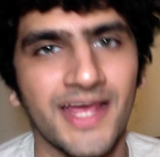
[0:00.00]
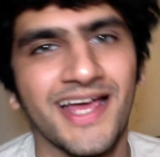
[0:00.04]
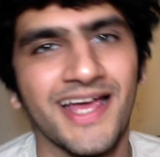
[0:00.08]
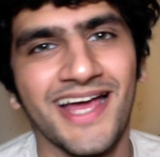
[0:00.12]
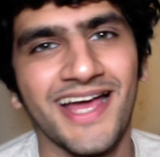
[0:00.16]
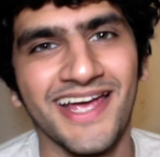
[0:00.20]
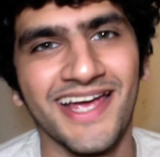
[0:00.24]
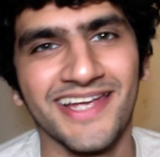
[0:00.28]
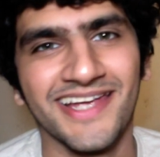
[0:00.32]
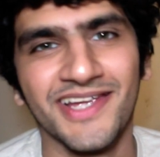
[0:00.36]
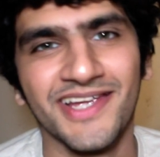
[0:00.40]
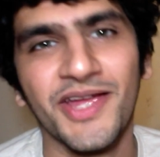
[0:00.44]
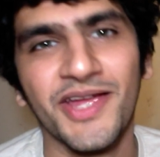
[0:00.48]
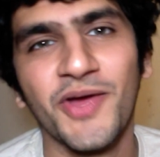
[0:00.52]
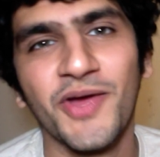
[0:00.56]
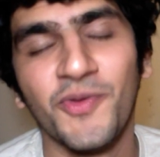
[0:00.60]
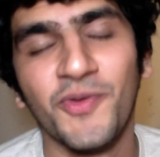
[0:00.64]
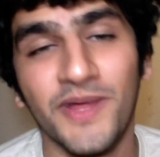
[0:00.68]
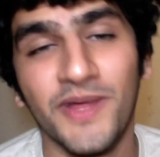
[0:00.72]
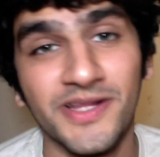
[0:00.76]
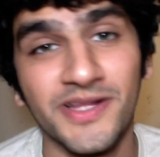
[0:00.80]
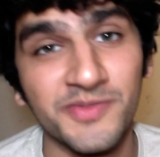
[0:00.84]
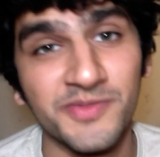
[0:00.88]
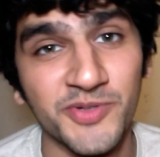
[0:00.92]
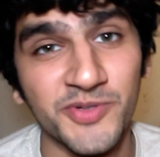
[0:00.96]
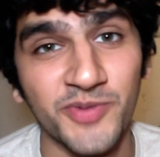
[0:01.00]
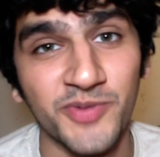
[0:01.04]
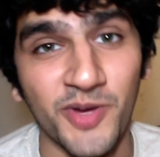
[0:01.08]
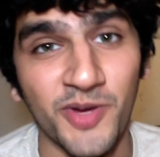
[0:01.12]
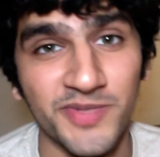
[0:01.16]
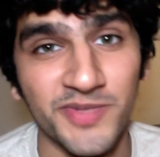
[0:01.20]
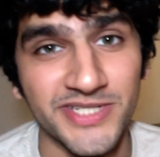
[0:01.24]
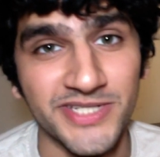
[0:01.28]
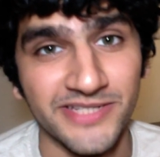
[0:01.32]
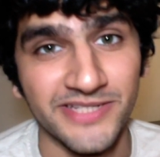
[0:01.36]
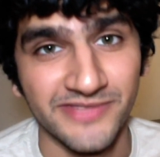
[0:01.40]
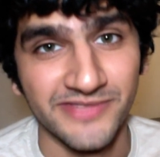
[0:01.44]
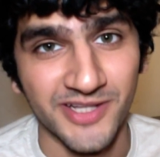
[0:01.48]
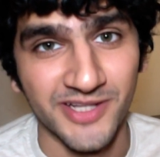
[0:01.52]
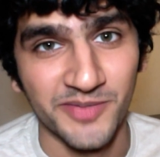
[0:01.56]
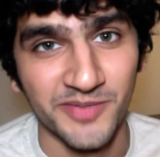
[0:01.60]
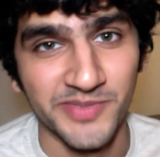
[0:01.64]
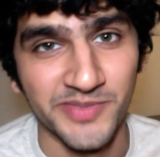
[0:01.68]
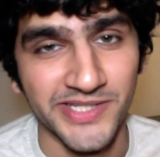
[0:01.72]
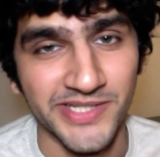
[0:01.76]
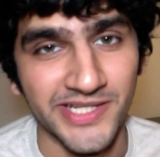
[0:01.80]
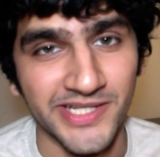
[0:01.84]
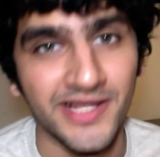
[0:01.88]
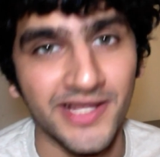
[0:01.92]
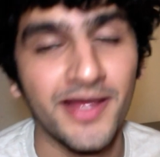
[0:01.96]
Hi, welcome to Bombay Shave
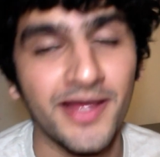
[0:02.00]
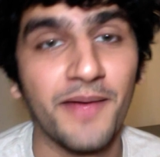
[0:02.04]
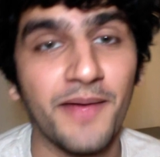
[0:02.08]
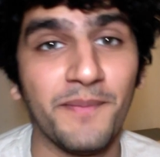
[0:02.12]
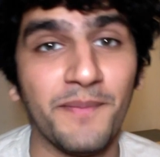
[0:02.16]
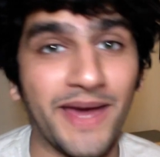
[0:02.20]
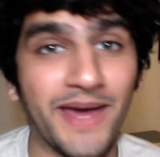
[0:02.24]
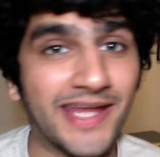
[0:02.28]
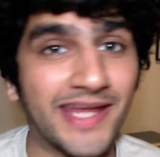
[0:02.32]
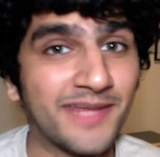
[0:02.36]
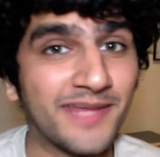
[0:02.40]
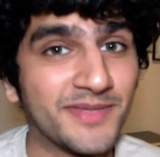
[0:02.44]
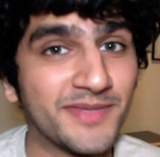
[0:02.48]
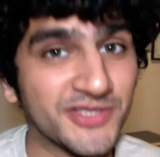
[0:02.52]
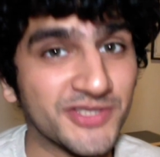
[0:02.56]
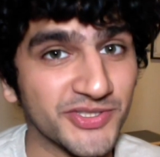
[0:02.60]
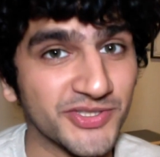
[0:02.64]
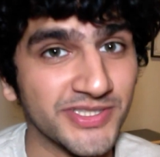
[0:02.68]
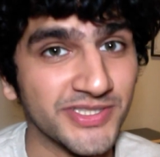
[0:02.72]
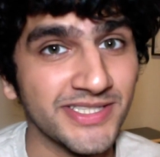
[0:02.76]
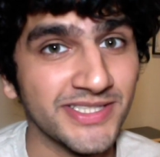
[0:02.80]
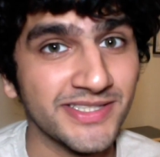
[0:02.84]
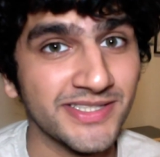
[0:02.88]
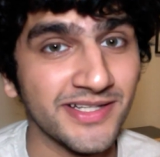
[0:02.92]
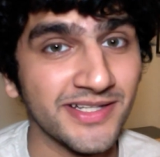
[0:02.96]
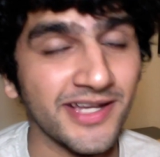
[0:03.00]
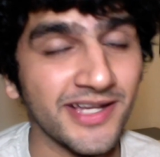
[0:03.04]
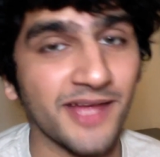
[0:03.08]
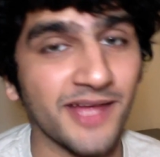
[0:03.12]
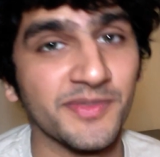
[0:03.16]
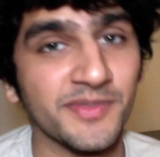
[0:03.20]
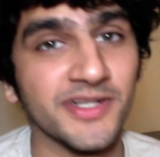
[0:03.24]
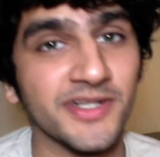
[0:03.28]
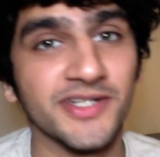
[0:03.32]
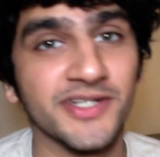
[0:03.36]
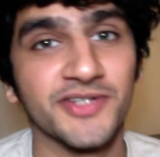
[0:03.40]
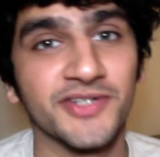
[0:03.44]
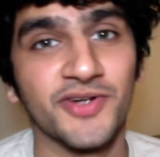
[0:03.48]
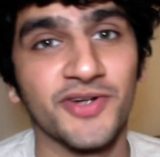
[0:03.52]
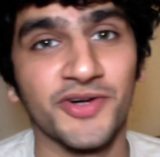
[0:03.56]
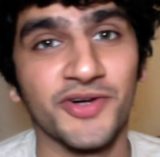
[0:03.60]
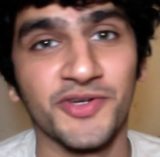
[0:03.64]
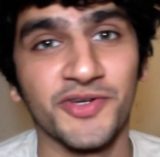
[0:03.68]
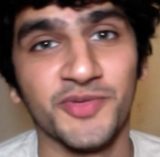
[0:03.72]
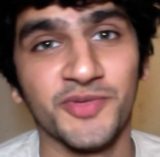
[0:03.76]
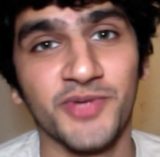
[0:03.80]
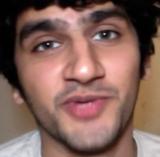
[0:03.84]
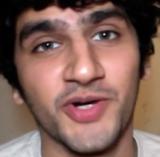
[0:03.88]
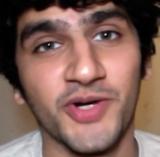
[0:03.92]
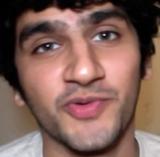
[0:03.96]
Company. My name is Soothe and I'm here to talk to you
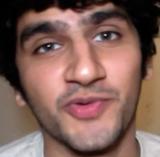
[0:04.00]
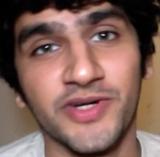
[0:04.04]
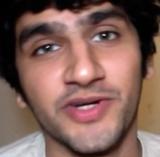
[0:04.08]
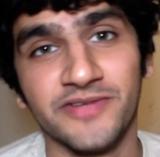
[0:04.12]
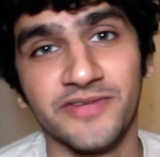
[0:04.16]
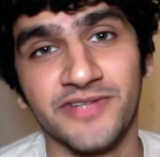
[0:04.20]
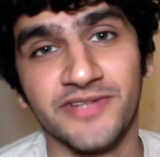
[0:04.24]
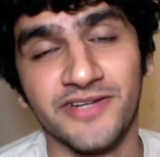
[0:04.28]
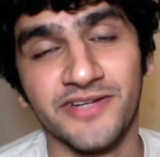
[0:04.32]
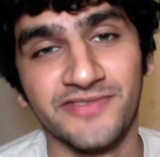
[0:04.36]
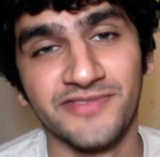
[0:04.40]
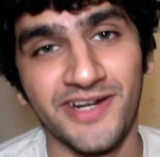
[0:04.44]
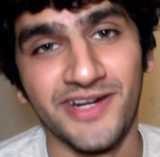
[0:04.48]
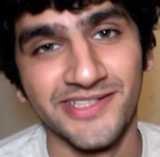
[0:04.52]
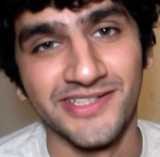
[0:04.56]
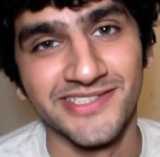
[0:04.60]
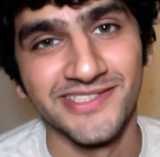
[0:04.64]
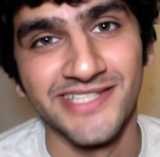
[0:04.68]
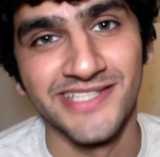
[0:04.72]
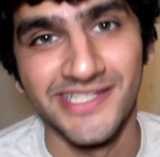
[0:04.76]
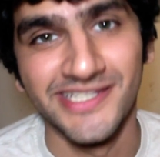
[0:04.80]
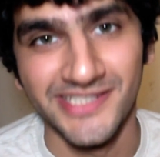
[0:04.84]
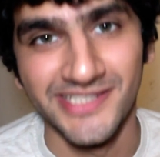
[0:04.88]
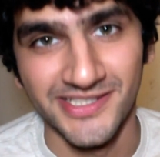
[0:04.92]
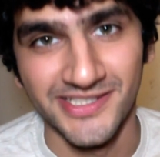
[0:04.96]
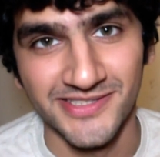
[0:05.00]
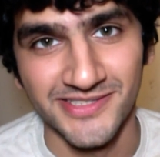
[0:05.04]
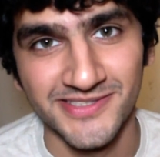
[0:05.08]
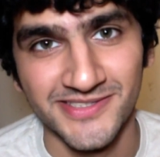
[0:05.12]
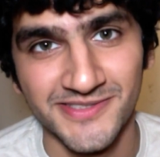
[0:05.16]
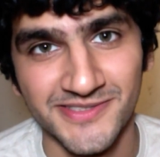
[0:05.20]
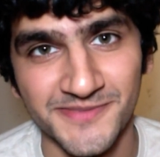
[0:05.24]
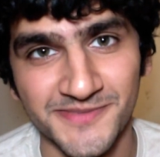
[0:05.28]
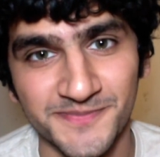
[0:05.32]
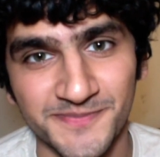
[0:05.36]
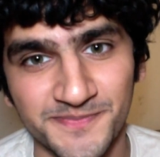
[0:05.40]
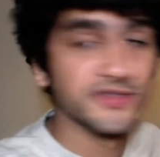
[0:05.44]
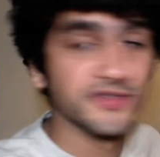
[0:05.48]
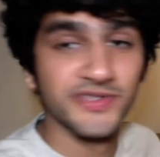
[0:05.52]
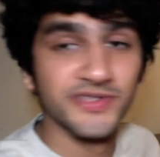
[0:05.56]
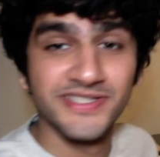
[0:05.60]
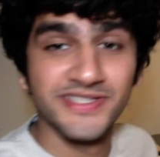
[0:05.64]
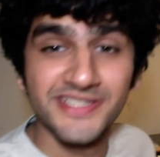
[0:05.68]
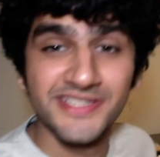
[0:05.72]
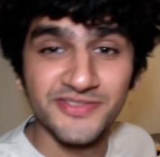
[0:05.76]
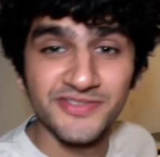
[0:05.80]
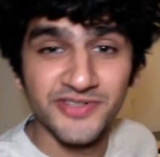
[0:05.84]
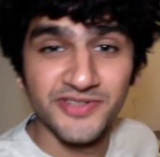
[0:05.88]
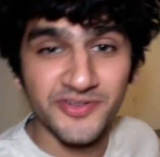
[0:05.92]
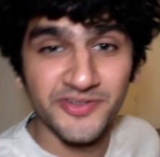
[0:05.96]
about one of our Father's Day kits. This is
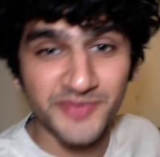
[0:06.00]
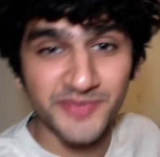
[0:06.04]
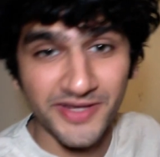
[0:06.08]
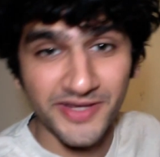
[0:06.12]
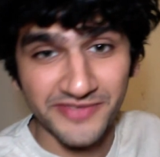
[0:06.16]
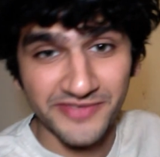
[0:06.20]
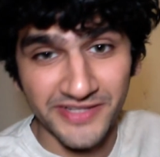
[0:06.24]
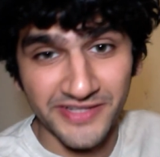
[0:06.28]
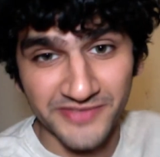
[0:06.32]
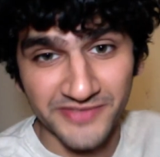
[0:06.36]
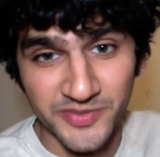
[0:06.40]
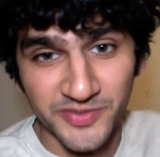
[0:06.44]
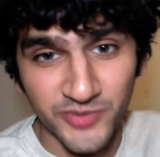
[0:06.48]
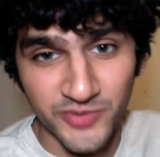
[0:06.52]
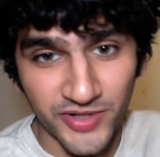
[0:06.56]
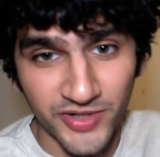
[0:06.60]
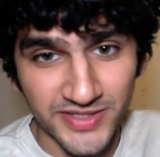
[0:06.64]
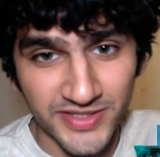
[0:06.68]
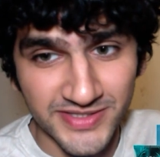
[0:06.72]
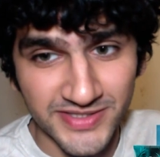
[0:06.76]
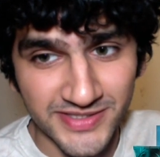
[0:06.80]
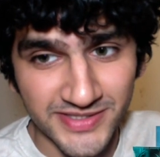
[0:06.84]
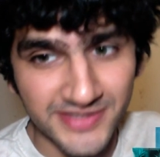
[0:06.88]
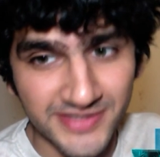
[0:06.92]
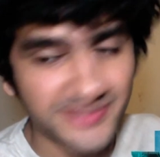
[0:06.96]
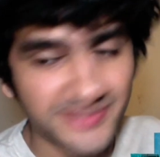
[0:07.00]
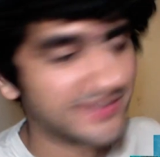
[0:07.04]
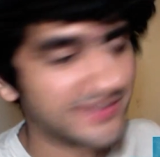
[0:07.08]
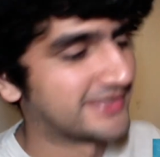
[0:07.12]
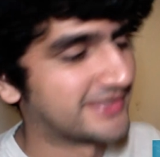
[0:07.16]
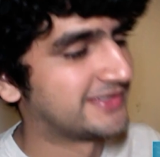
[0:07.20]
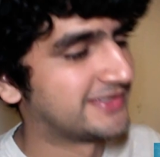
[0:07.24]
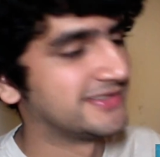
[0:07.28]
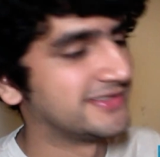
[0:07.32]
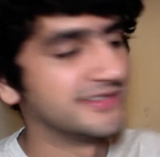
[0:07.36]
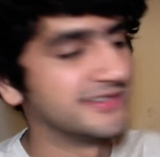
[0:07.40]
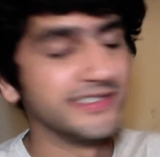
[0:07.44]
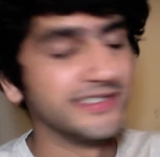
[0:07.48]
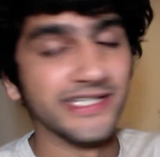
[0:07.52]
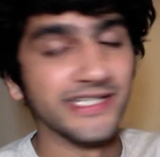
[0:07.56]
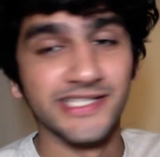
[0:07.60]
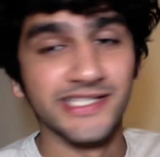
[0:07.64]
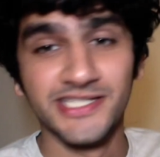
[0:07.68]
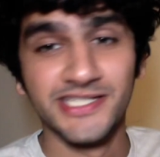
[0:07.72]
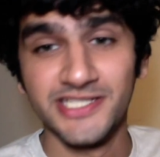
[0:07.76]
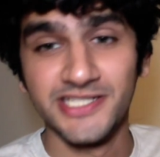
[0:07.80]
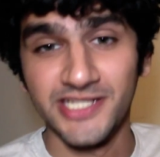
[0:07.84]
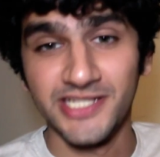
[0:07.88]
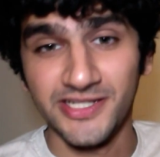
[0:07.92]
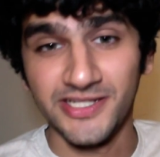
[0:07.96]
one of my favorite boxes. This is the Daily
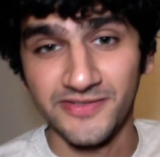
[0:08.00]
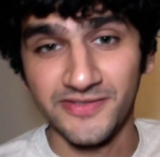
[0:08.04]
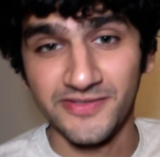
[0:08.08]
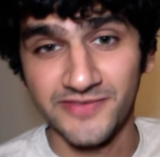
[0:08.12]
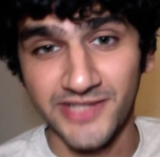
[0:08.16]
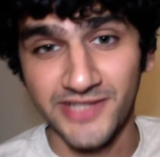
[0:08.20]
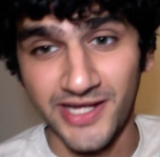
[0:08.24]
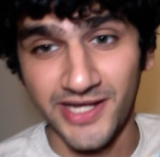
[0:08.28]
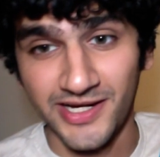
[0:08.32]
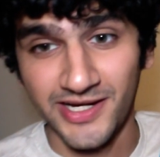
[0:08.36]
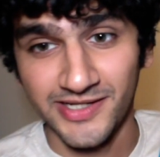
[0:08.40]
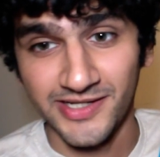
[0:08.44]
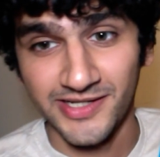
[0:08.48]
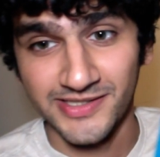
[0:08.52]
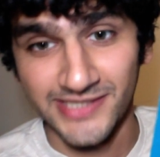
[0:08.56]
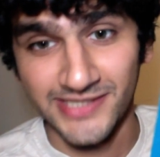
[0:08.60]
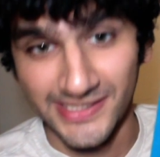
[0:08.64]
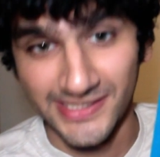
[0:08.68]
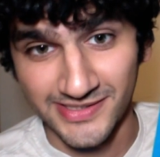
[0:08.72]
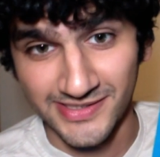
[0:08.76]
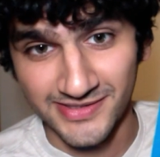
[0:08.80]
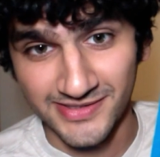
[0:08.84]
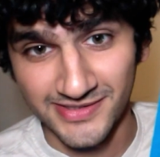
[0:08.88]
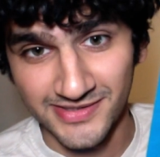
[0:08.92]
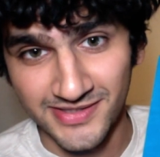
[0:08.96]
Shave Care Kit.